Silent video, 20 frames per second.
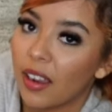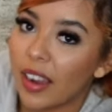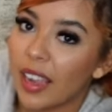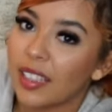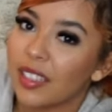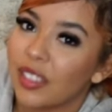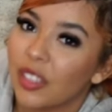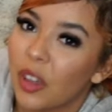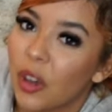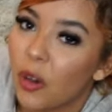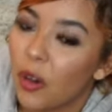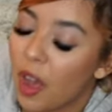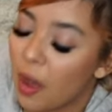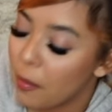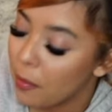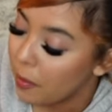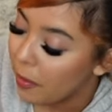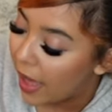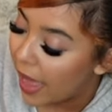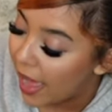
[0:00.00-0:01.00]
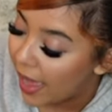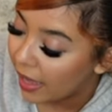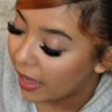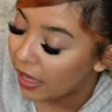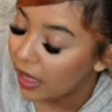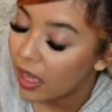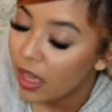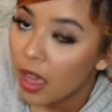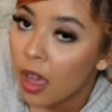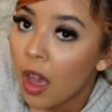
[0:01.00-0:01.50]
right so i'm
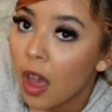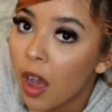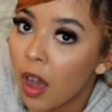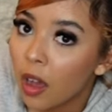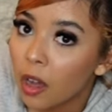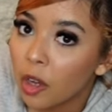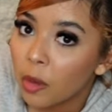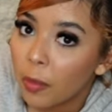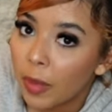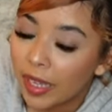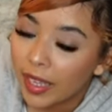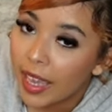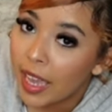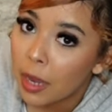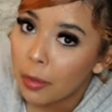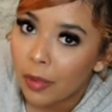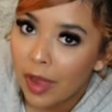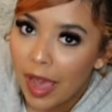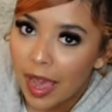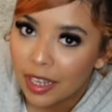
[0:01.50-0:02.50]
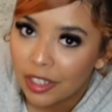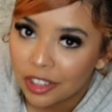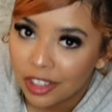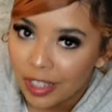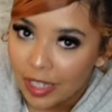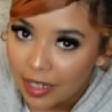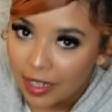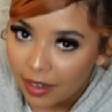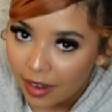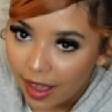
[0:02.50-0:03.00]
back um my camera
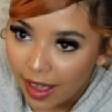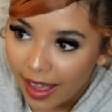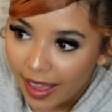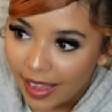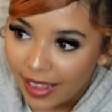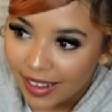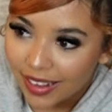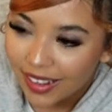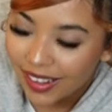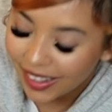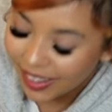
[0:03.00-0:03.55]
actually died